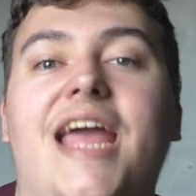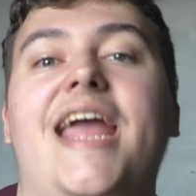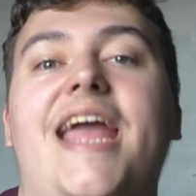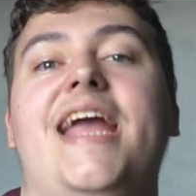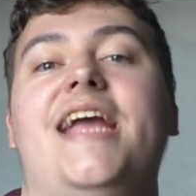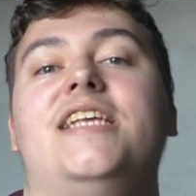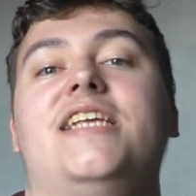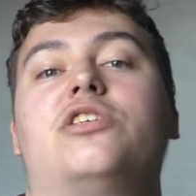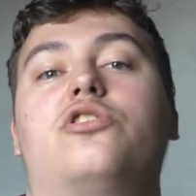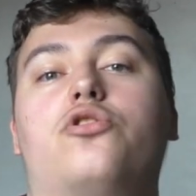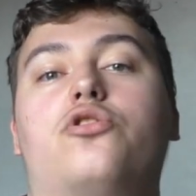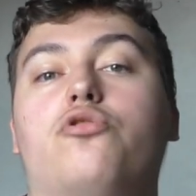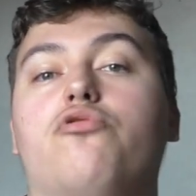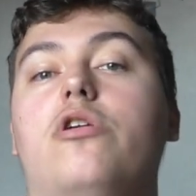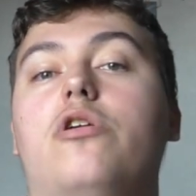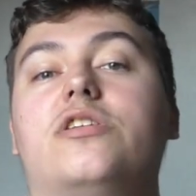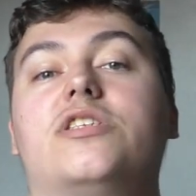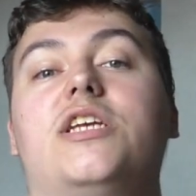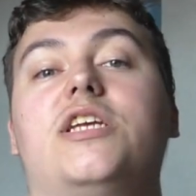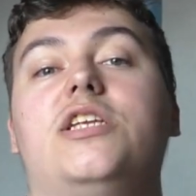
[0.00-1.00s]
It is
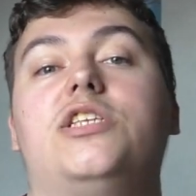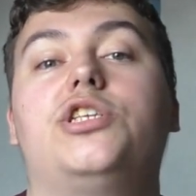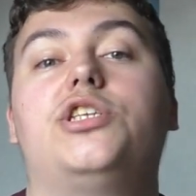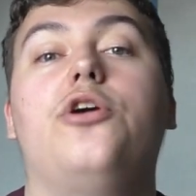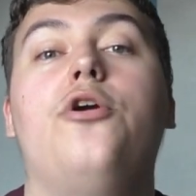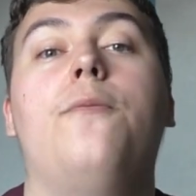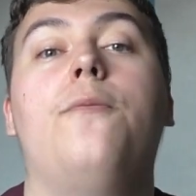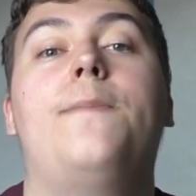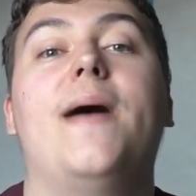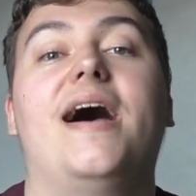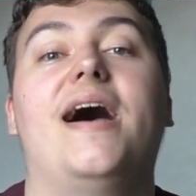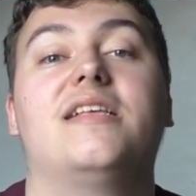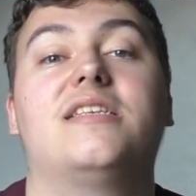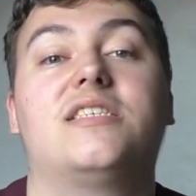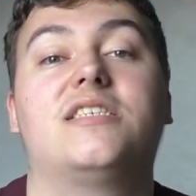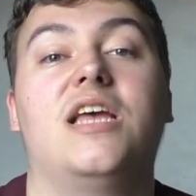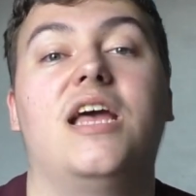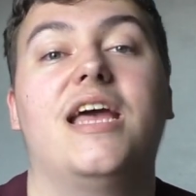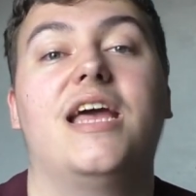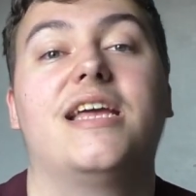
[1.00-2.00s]
crossing two
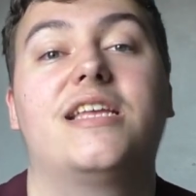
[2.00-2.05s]
paths,